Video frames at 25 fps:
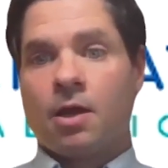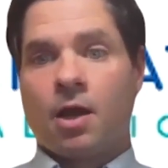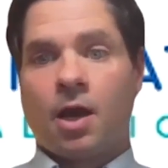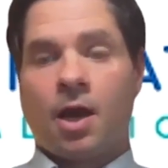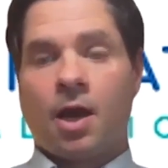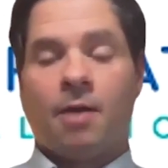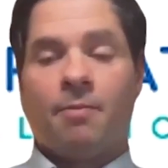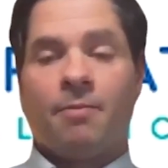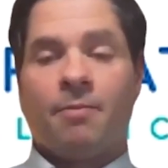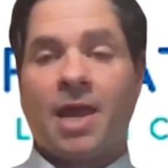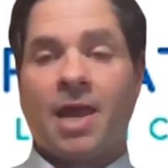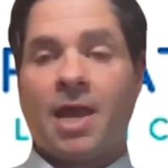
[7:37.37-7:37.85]

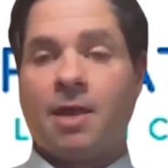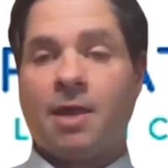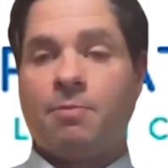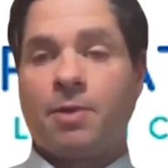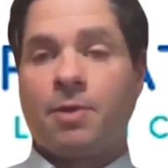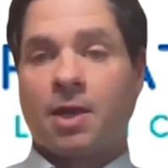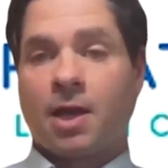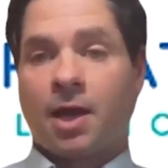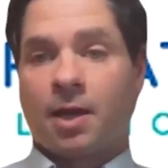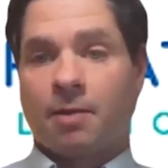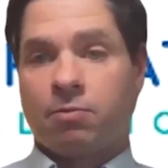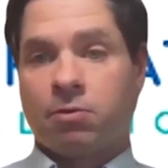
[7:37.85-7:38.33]
um,
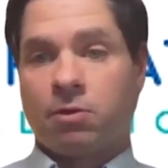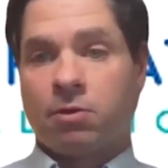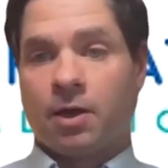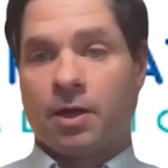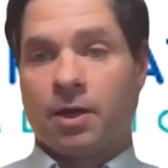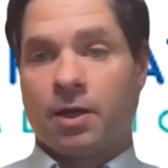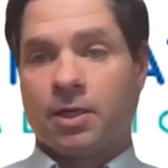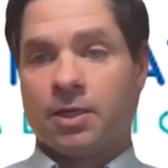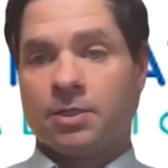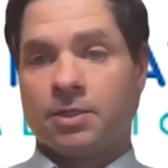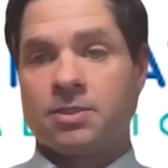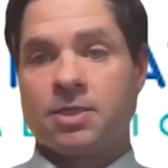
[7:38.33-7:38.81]
API
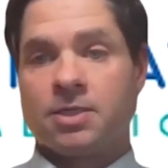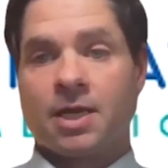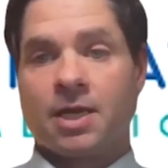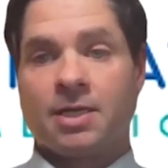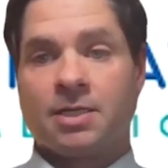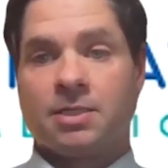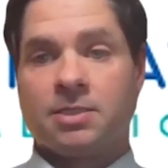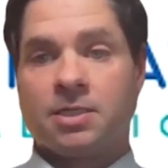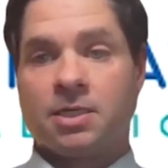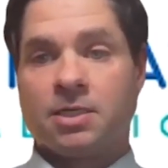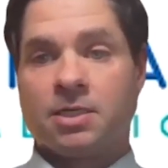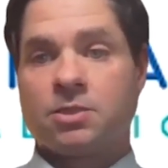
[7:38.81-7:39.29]
plugins that
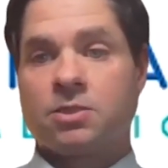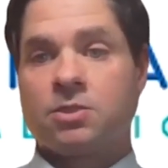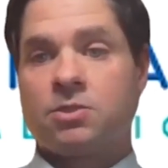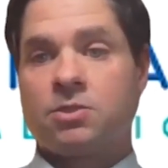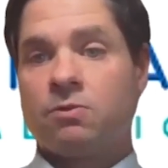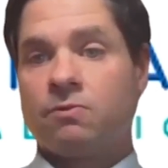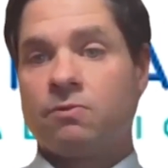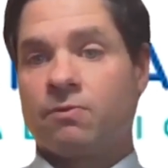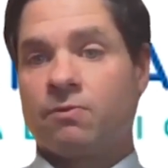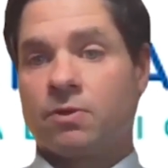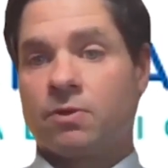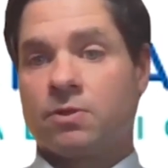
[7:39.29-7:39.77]
exist
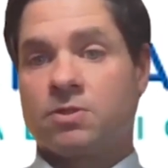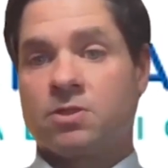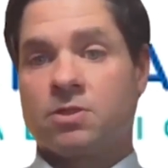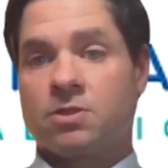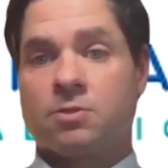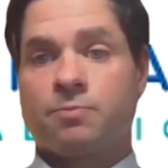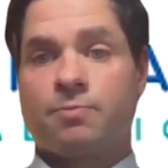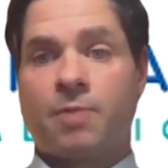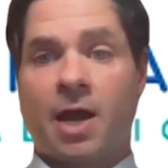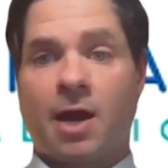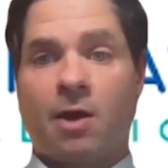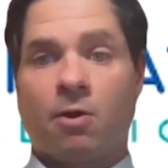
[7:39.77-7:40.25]
to, for
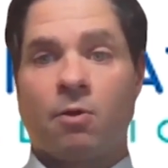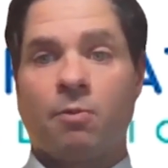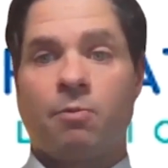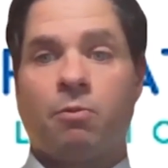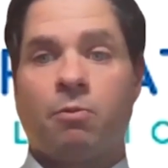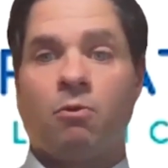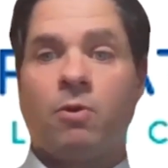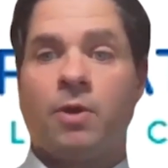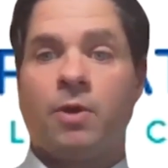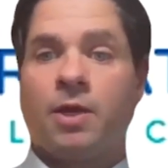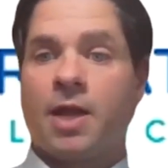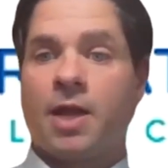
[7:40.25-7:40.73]
instance,
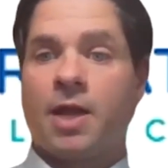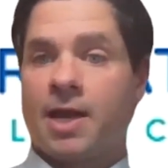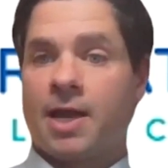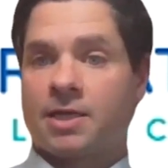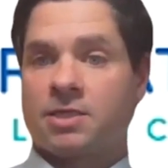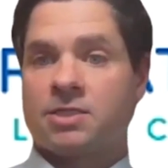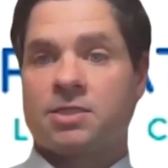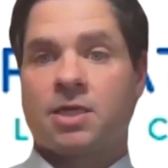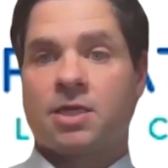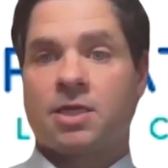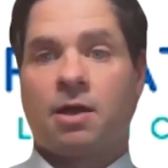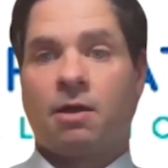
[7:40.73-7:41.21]
PowerPoint,
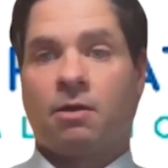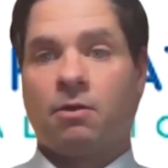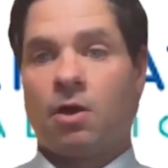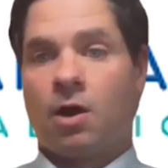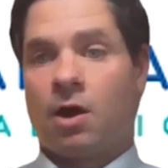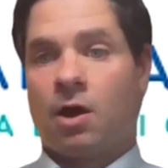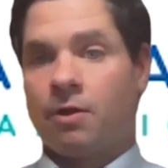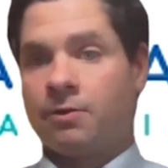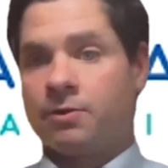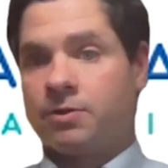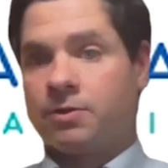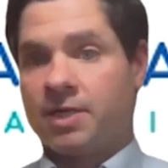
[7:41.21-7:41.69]
Excel,
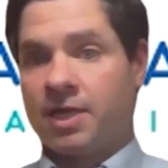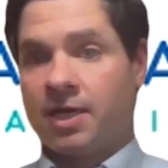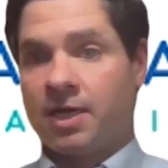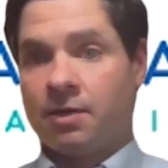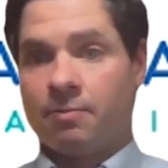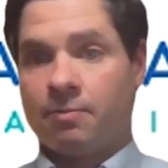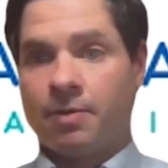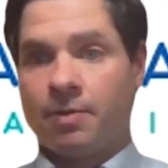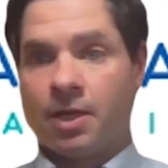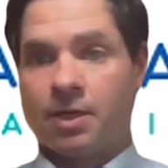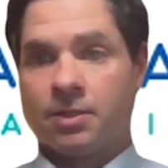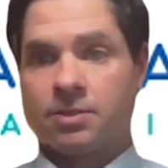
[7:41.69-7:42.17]
other
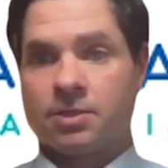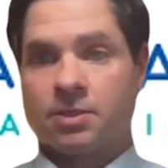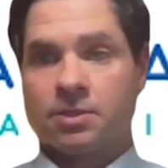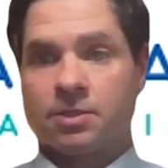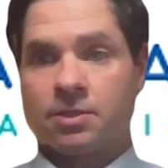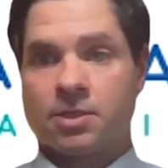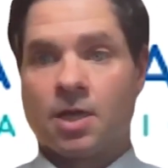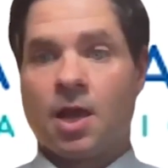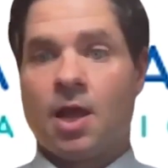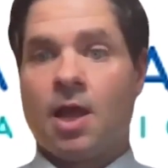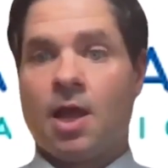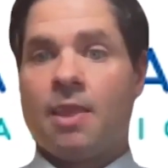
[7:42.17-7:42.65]

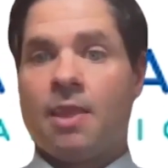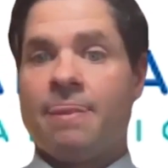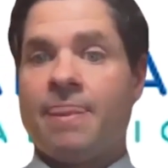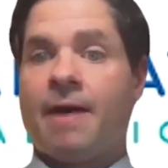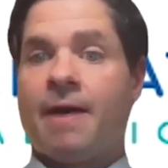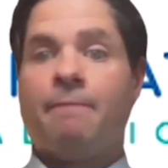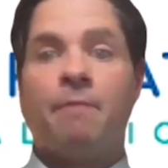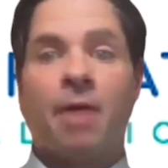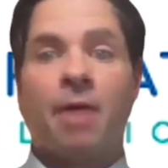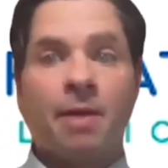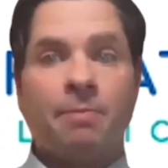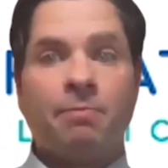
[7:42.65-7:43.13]
databases
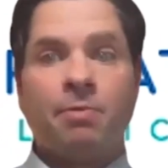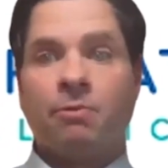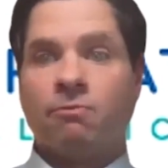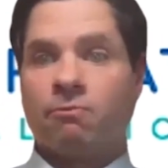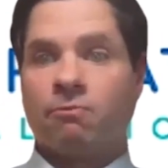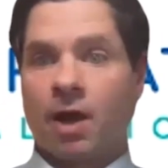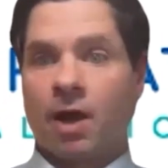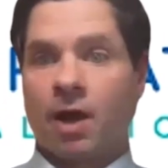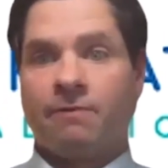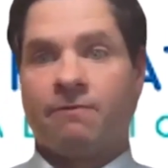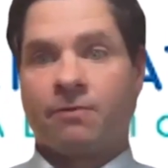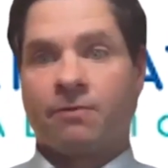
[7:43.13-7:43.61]
that might be
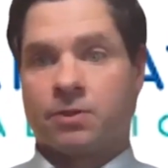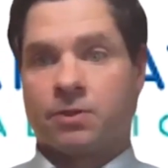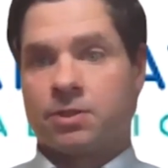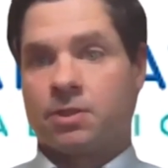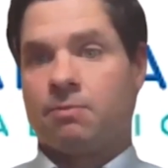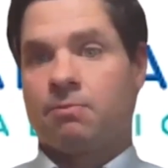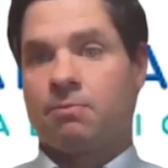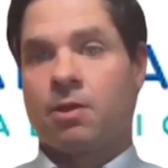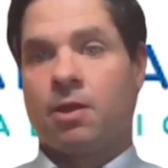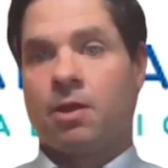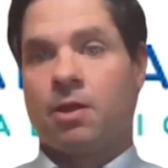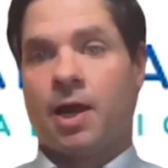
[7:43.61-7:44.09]
right for
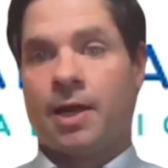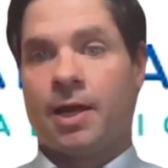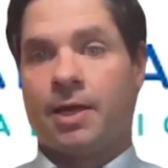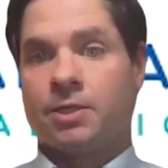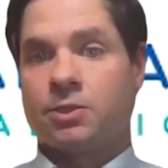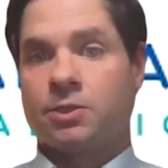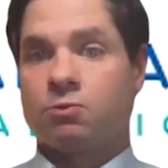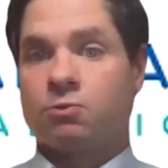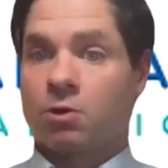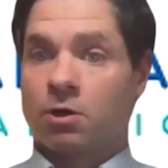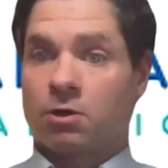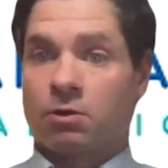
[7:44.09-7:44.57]
some
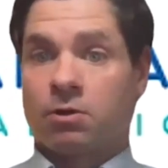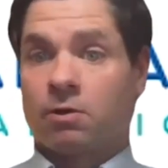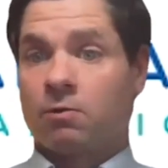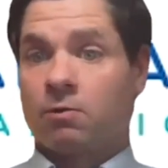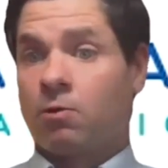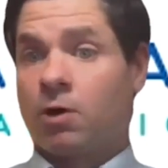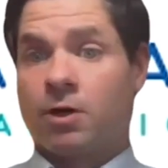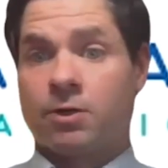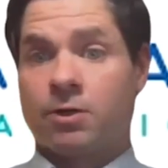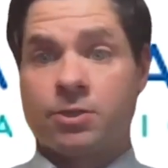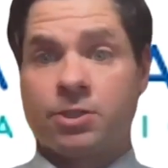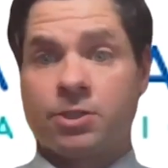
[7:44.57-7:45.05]
clients where
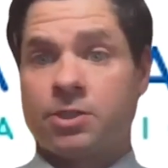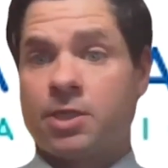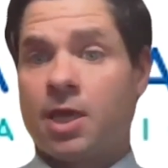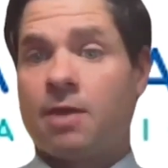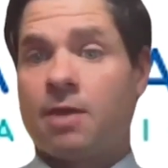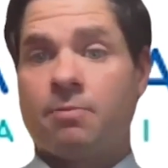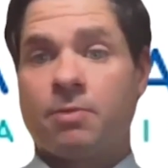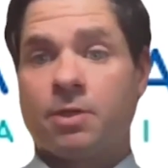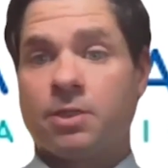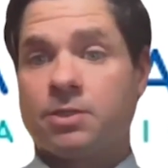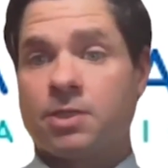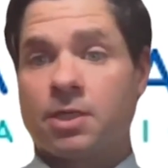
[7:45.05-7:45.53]
Clearwater
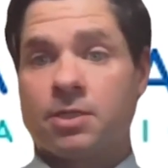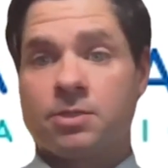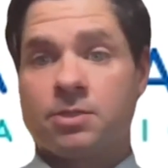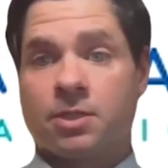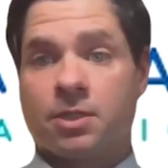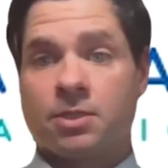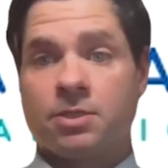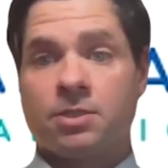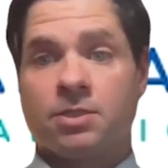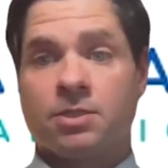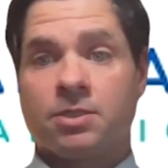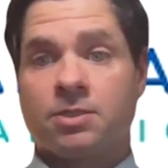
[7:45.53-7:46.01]
statements as
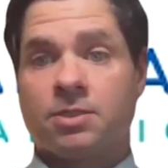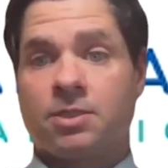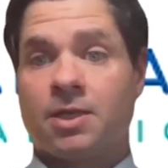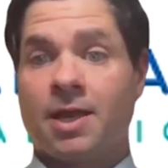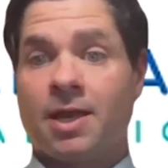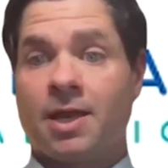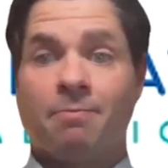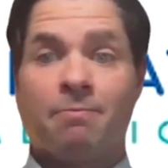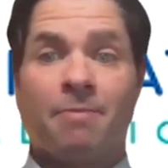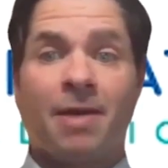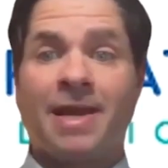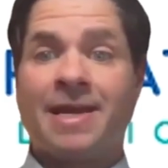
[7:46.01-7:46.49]
they exist
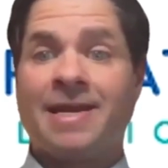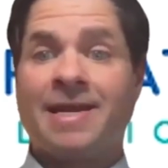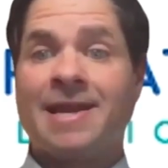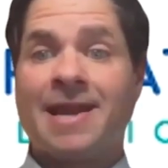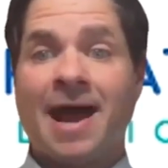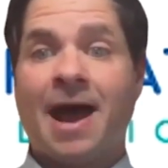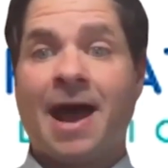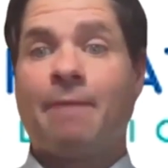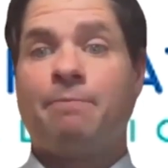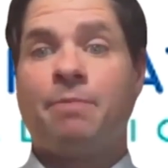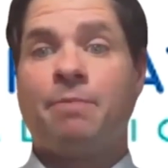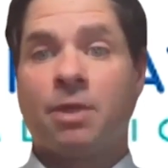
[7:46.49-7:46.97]
today might
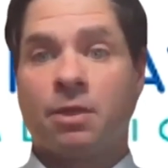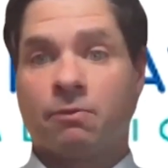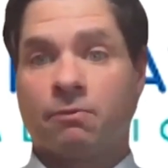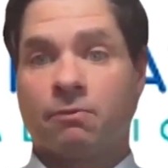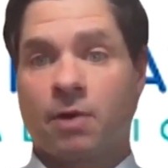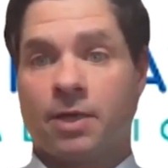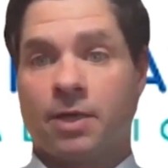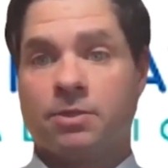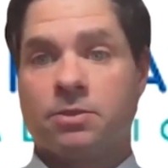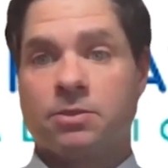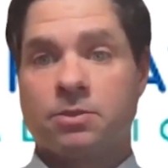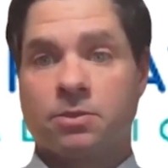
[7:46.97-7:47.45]
not be the
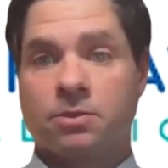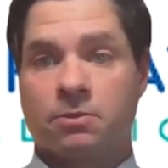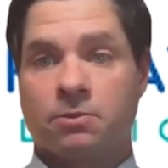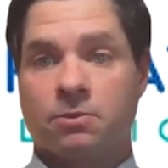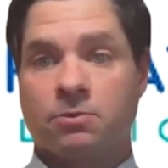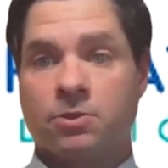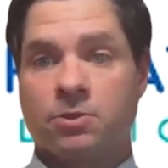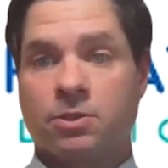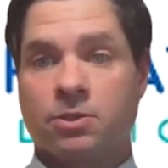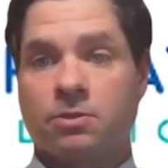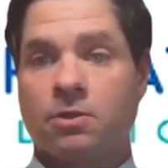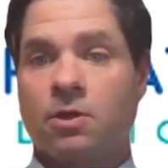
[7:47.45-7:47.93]
right
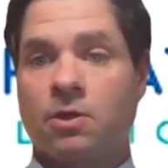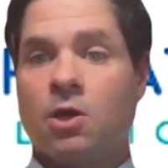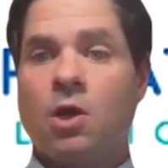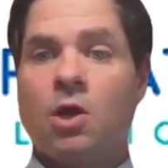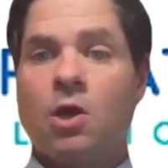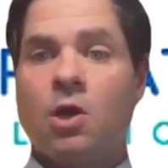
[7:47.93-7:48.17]
solution.